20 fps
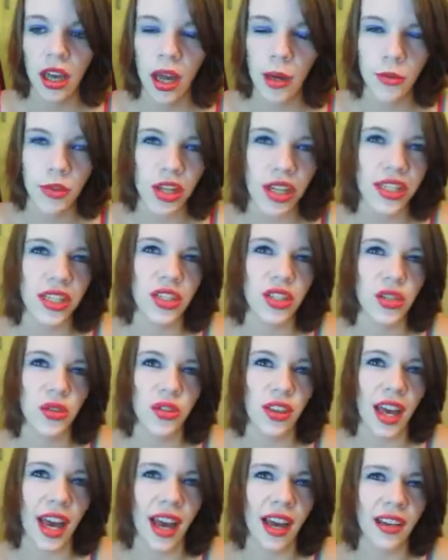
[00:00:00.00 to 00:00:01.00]
I'm trying to do
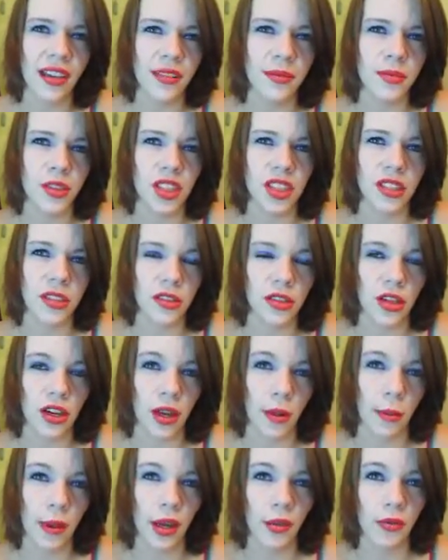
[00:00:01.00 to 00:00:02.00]
that, just
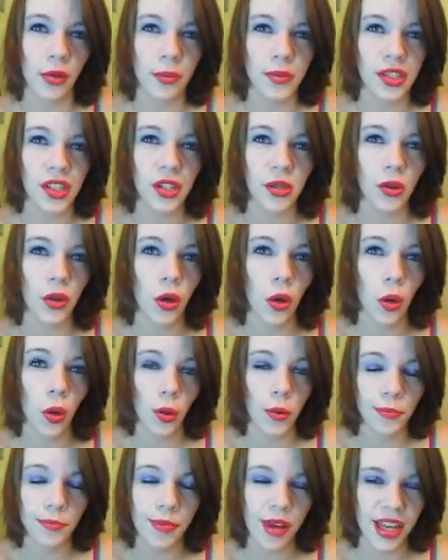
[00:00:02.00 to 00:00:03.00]
turning my room into a
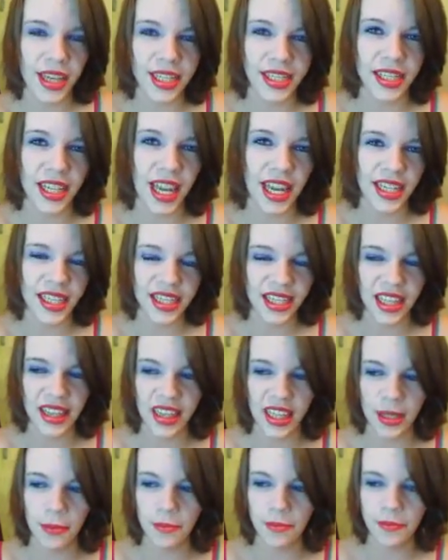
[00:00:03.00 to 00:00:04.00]
whole Pez candy
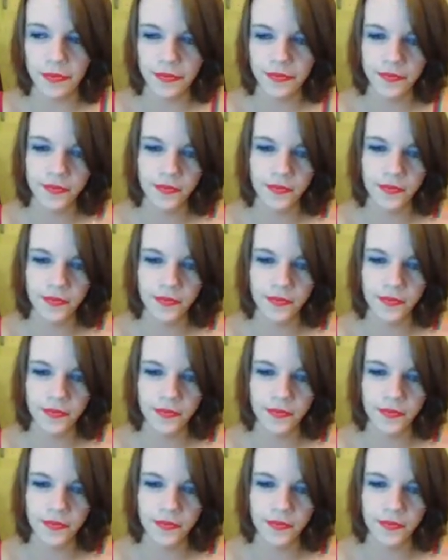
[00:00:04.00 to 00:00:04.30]
theme